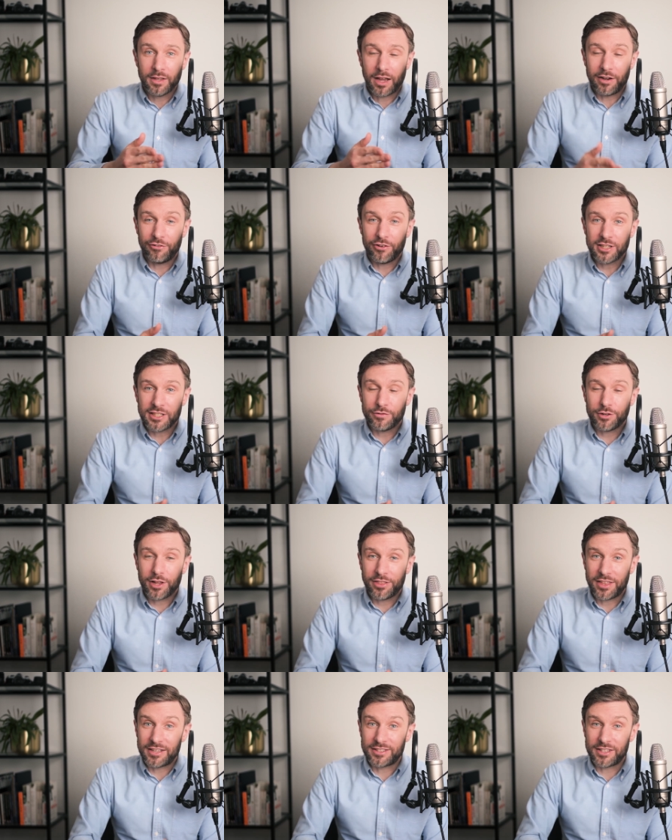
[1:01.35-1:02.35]
And first of all,
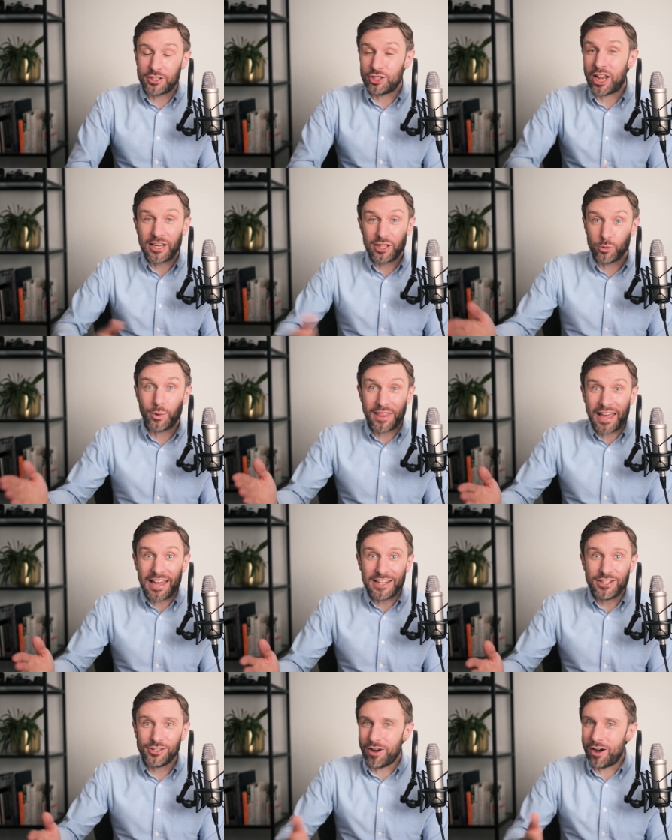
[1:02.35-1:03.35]
they're things that change with
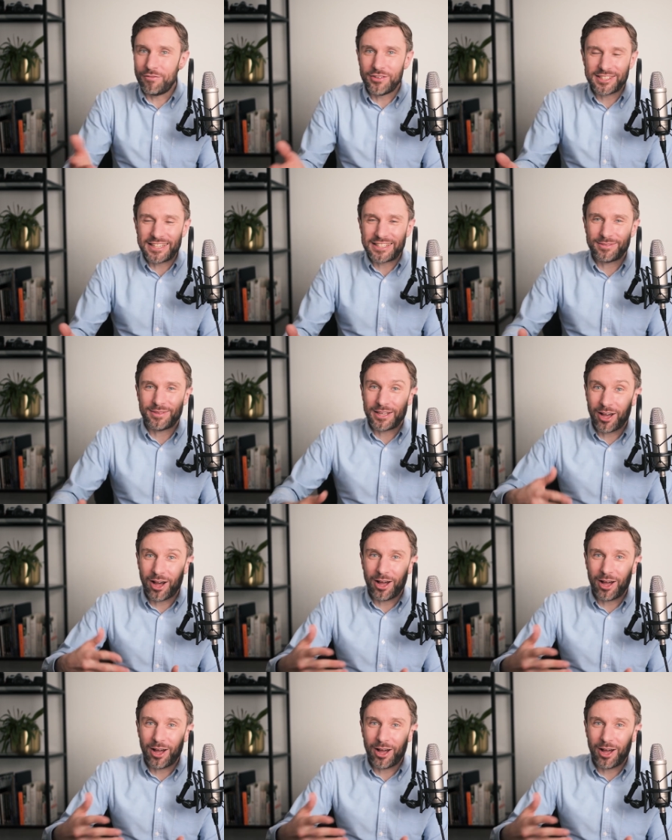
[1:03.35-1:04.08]
age. Obviously, something